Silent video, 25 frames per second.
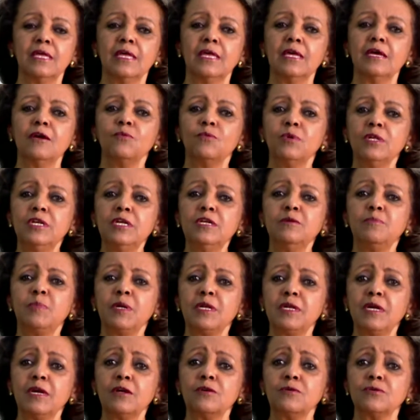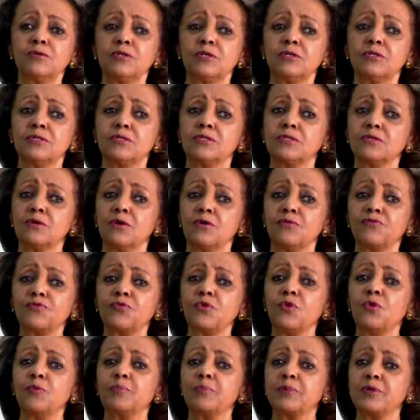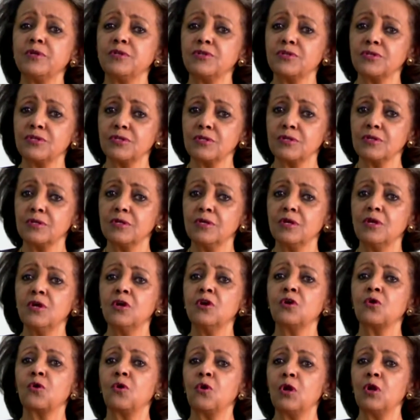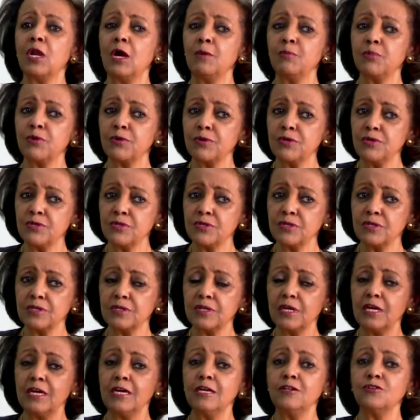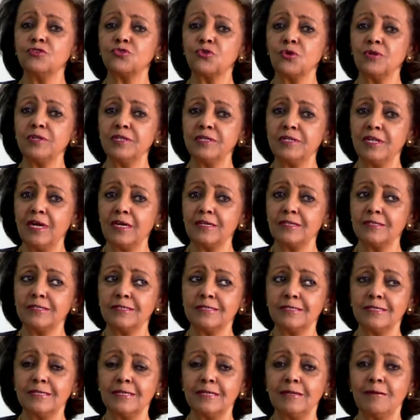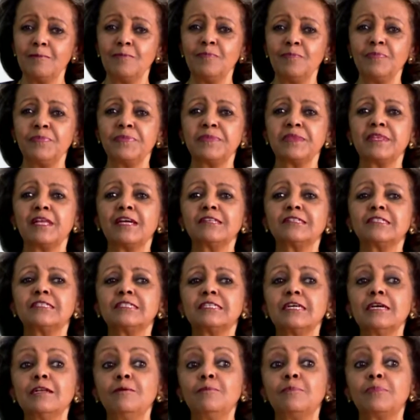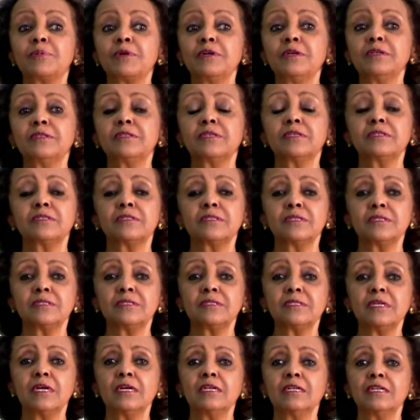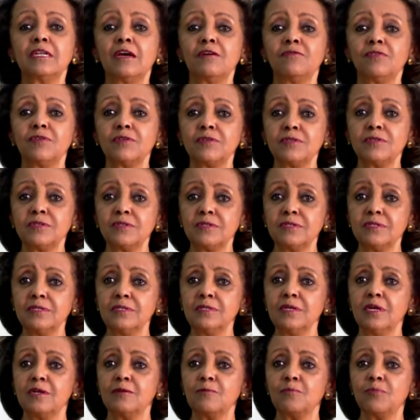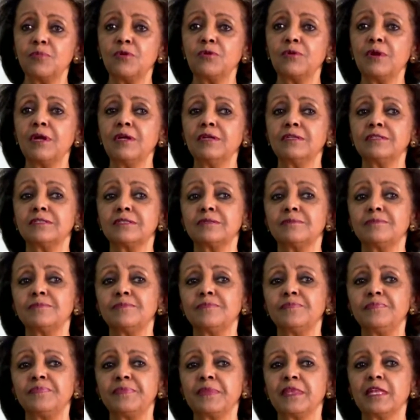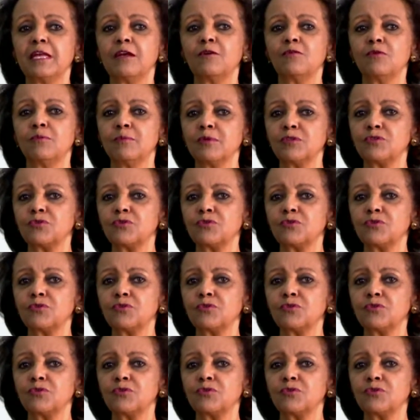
We need pedagogies of cooperation, collaboration, and solidarity that celebrate and sustain diversity and pluralism. We must